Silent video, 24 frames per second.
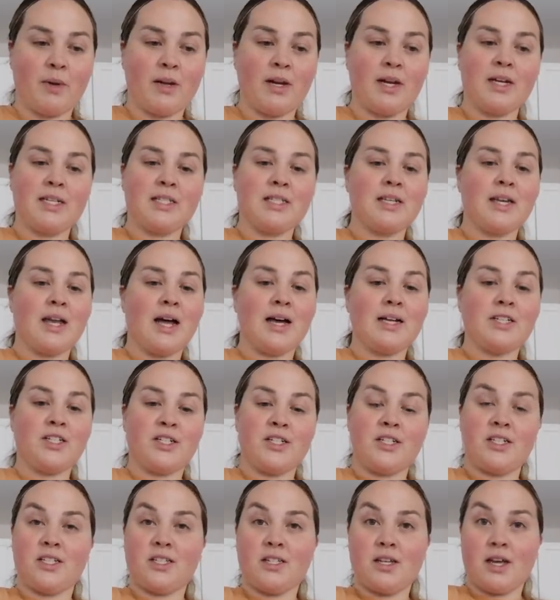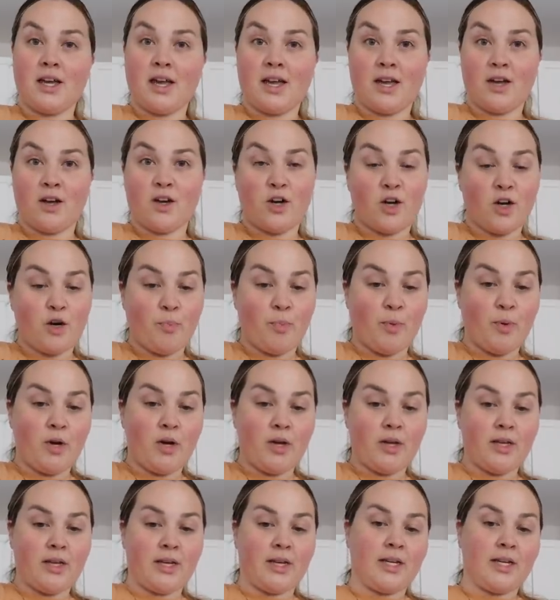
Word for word: But it's not just a cookbook.